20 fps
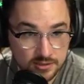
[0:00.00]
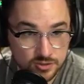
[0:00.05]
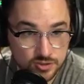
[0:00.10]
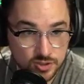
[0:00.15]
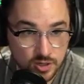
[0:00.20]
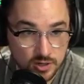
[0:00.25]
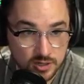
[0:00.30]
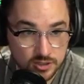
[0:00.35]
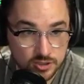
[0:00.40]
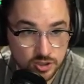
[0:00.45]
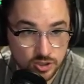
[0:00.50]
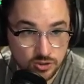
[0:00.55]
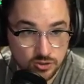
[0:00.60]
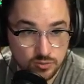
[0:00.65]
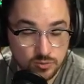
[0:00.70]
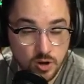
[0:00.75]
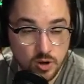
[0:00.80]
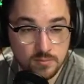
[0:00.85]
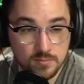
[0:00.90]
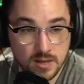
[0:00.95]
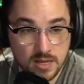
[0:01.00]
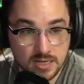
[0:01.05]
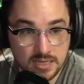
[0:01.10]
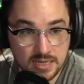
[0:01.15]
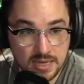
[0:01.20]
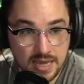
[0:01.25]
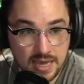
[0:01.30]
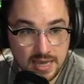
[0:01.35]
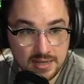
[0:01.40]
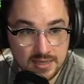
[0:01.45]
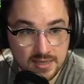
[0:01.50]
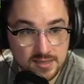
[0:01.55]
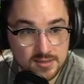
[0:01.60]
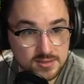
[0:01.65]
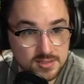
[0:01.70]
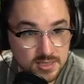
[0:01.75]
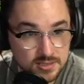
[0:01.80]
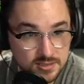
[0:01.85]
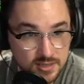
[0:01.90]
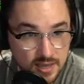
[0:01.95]
and starting to throw money at
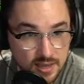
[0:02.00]
indie